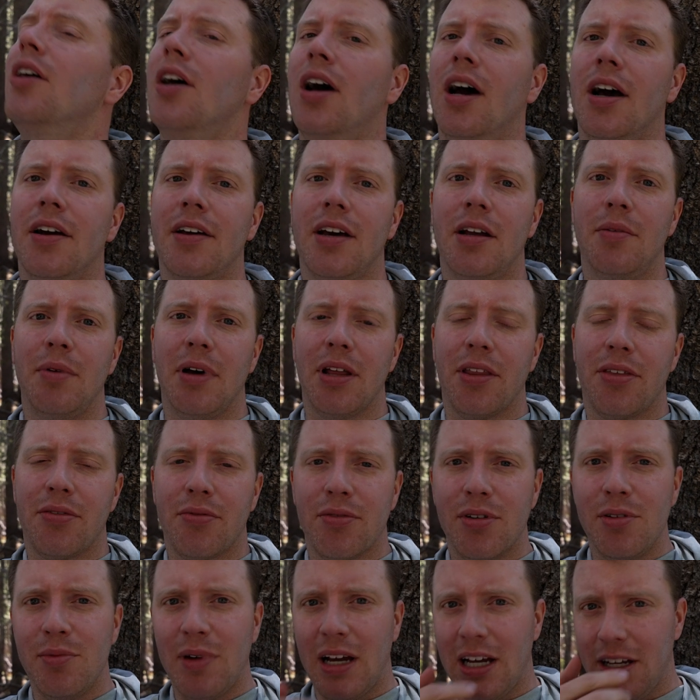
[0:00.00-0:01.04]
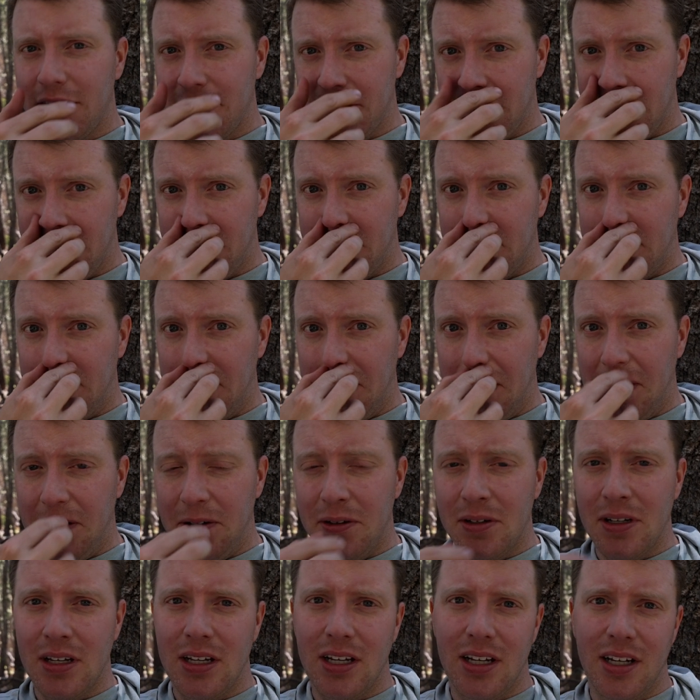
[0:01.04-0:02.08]
We've got about 3 miles left to go
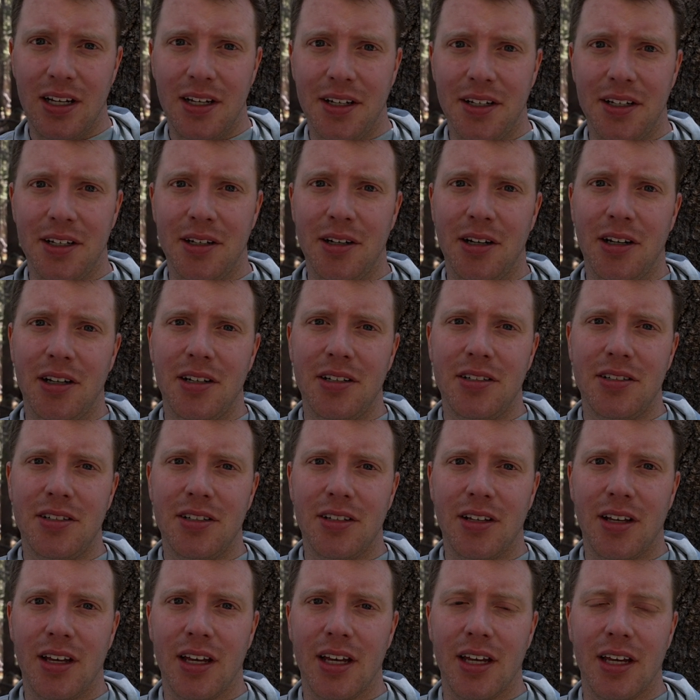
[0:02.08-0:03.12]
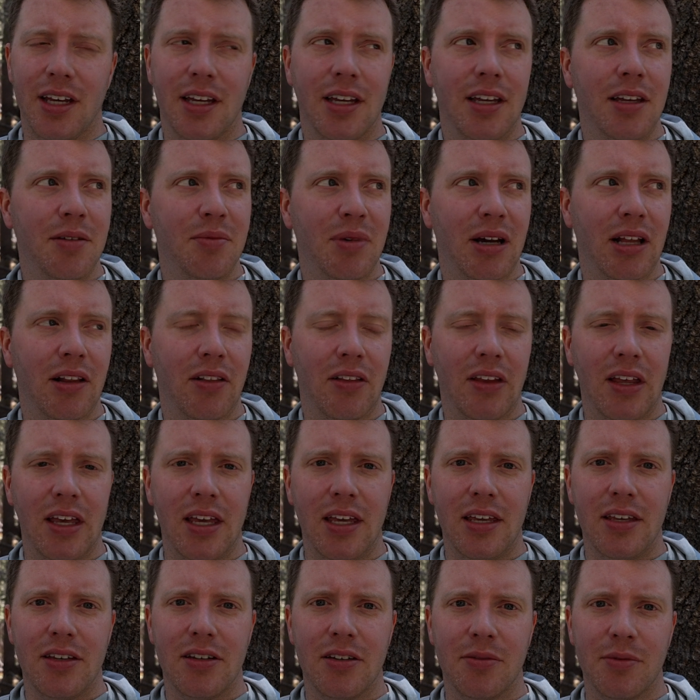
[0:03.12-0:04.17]
until I hit my lake.